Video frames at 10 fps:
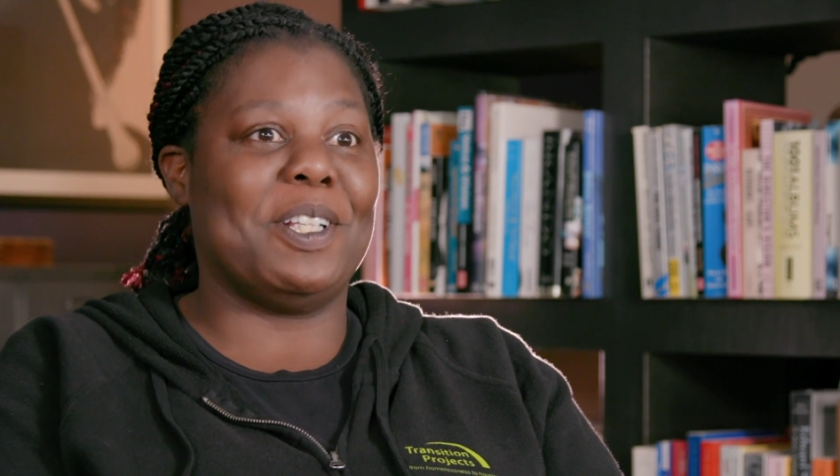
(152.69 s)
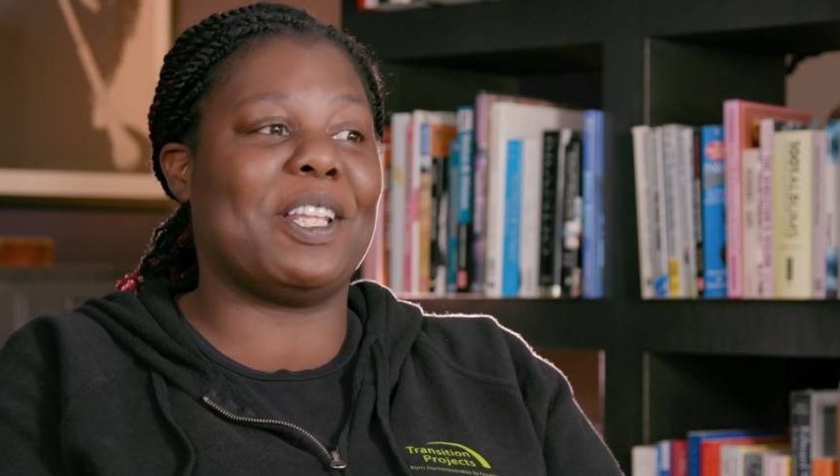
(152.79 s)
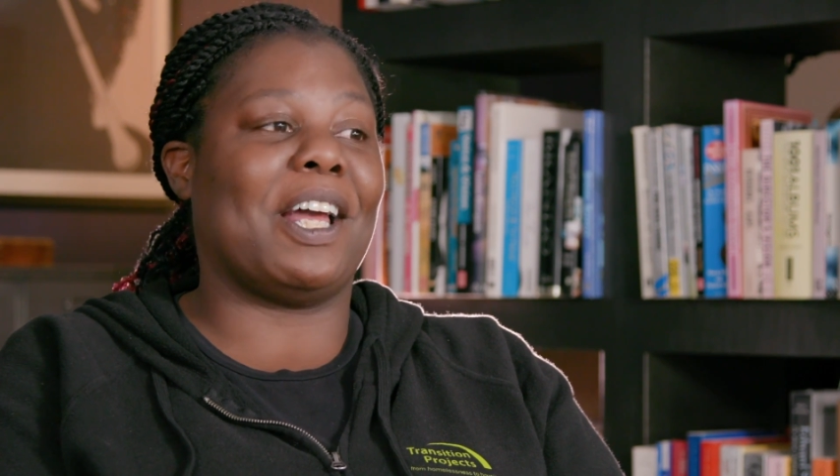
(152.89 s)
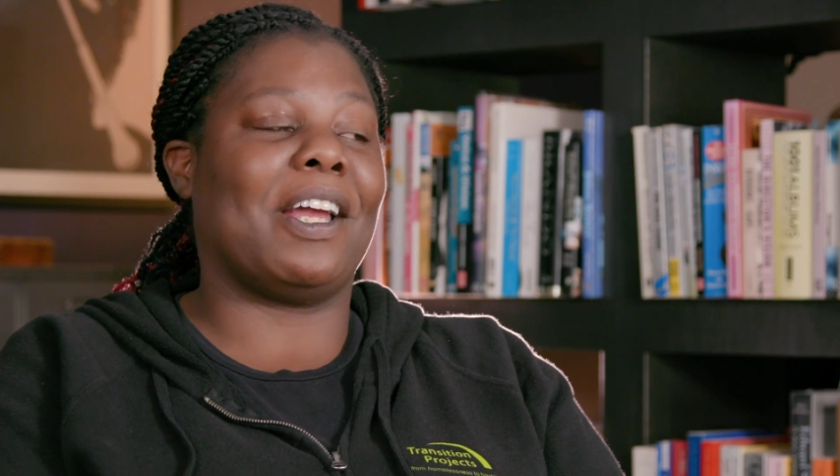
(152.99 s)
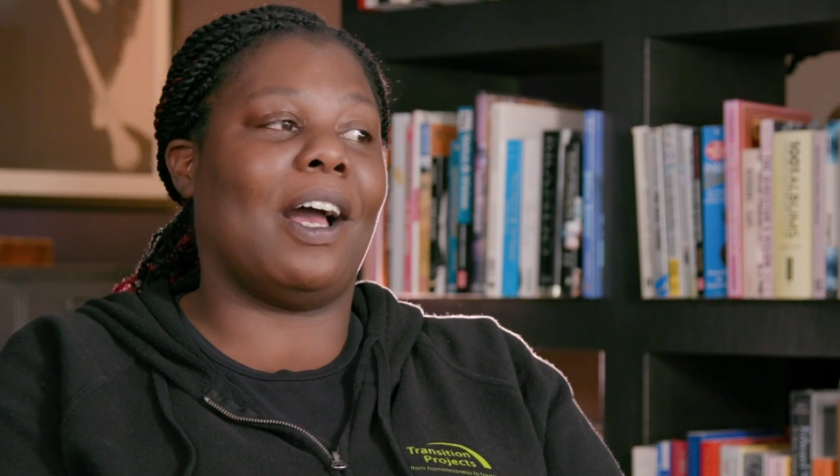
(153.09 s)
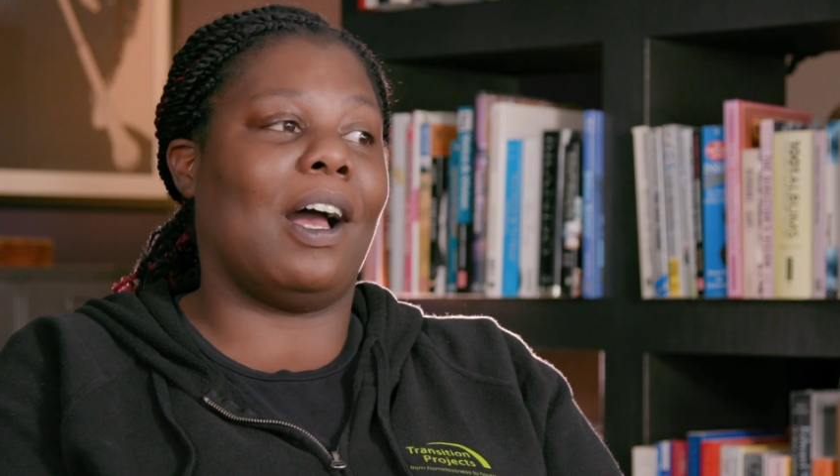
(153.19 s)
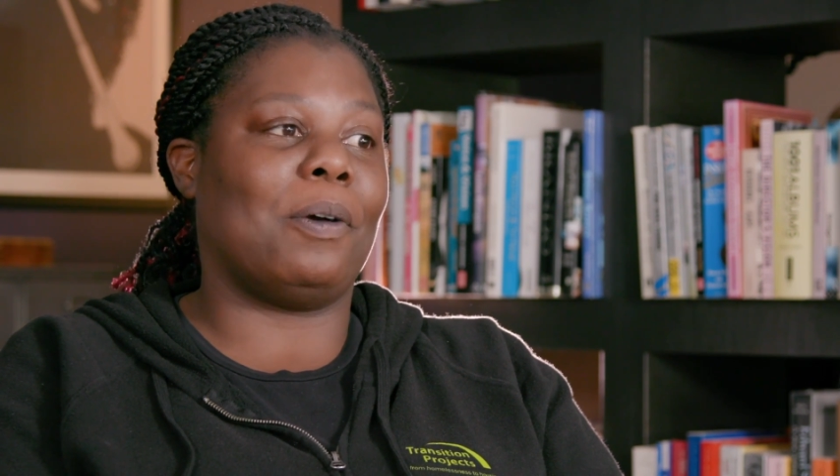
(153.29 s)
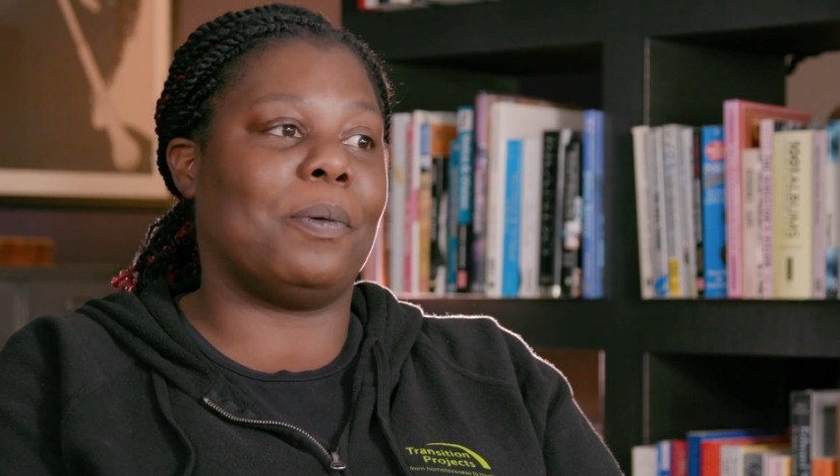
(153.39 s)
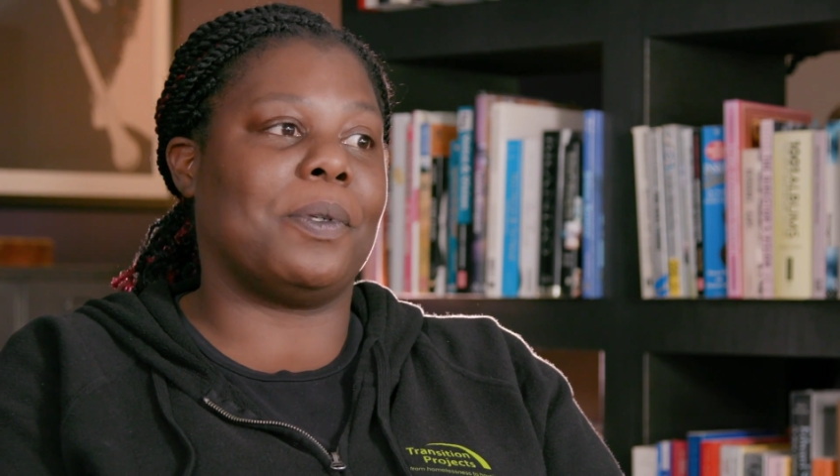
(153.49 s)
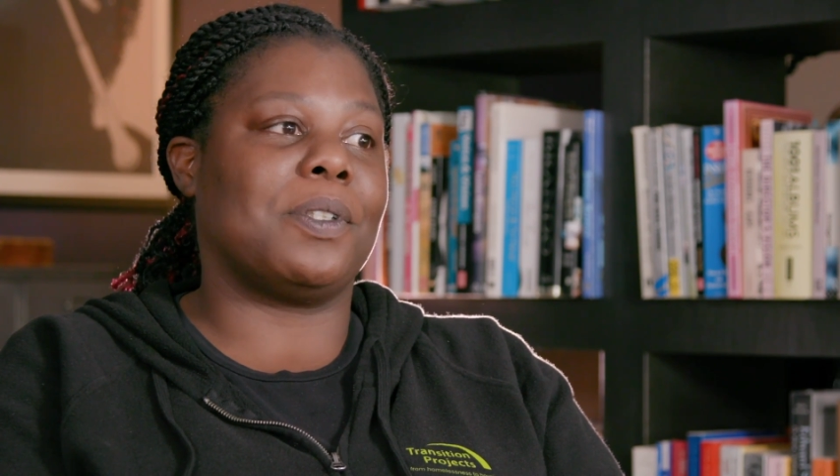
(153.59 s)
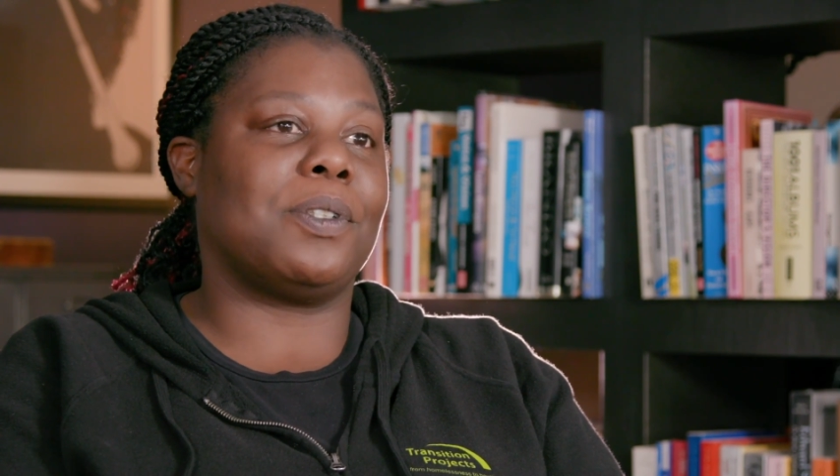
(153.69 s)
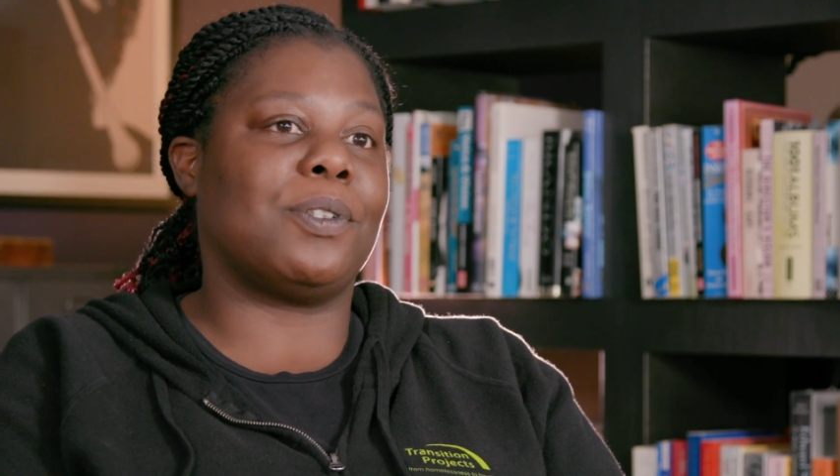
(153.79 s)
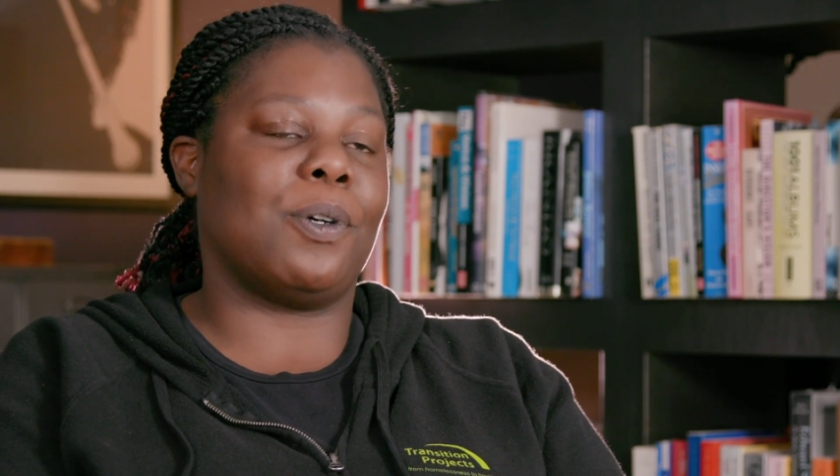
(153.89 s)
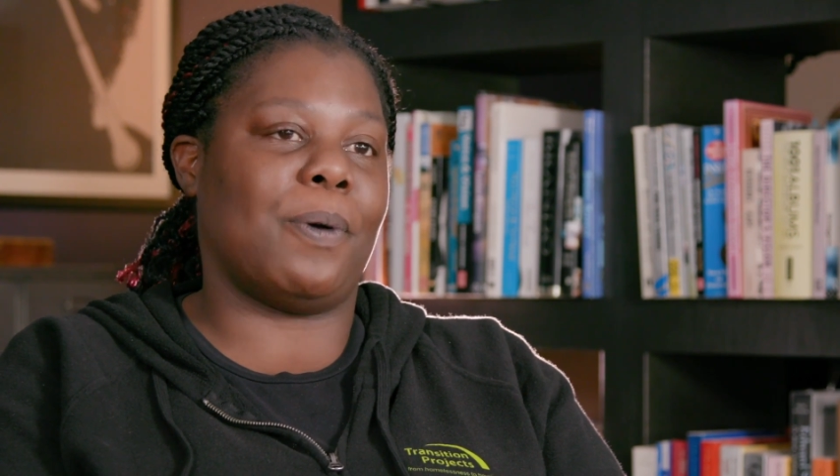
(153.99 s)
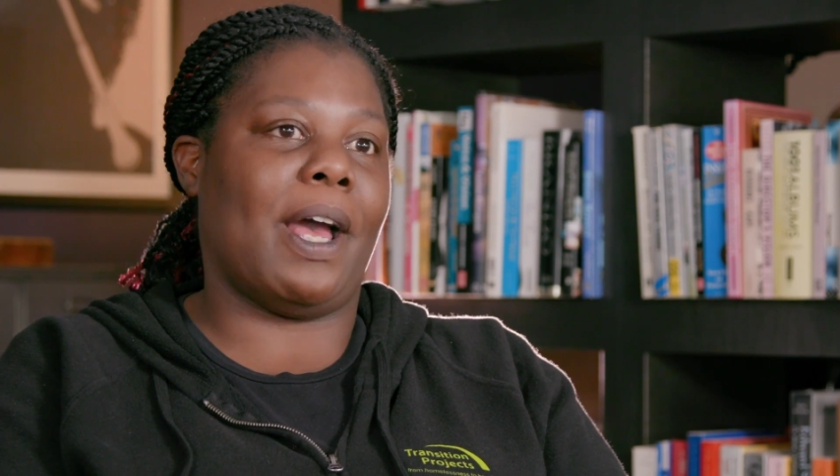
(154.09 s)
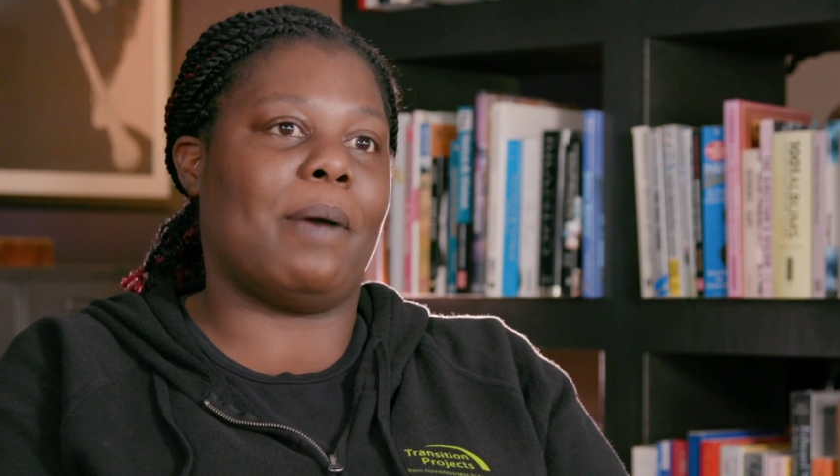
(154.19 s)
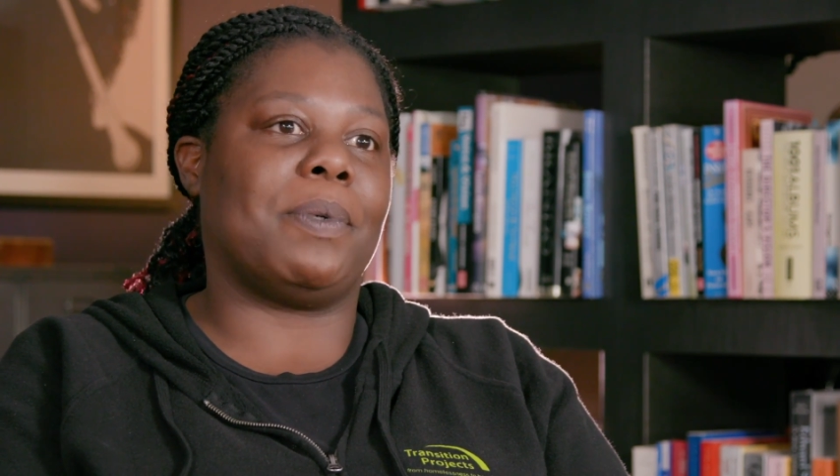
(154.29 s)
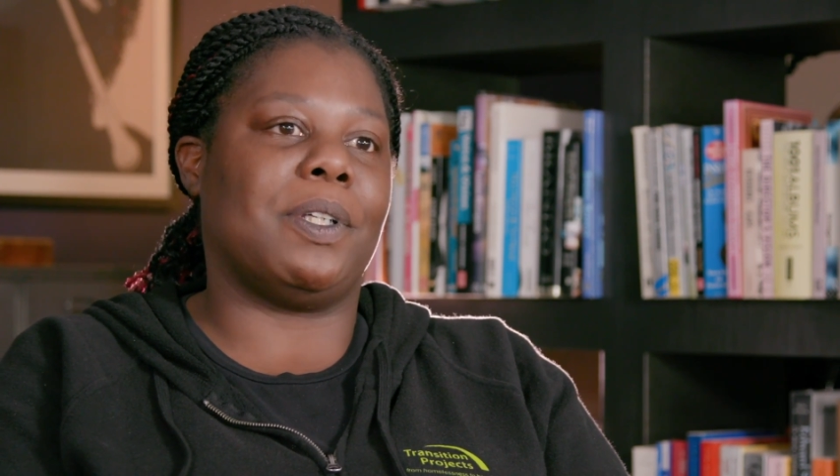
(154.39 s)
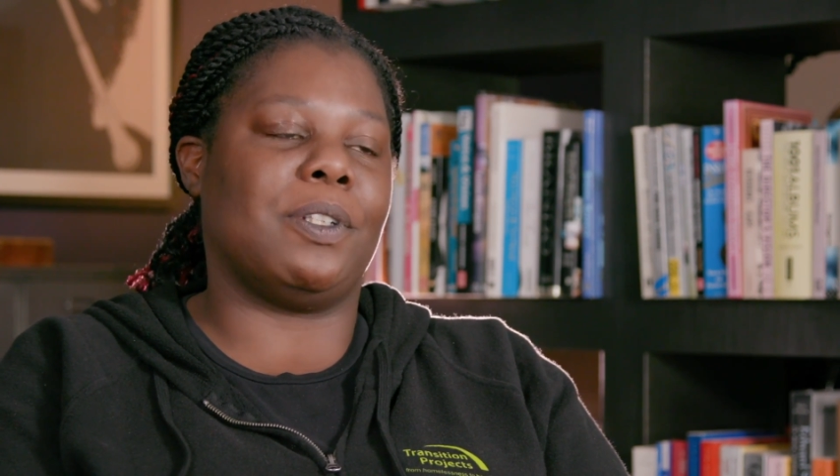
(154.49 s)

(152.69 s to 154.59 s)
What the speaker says: Like, I was so happy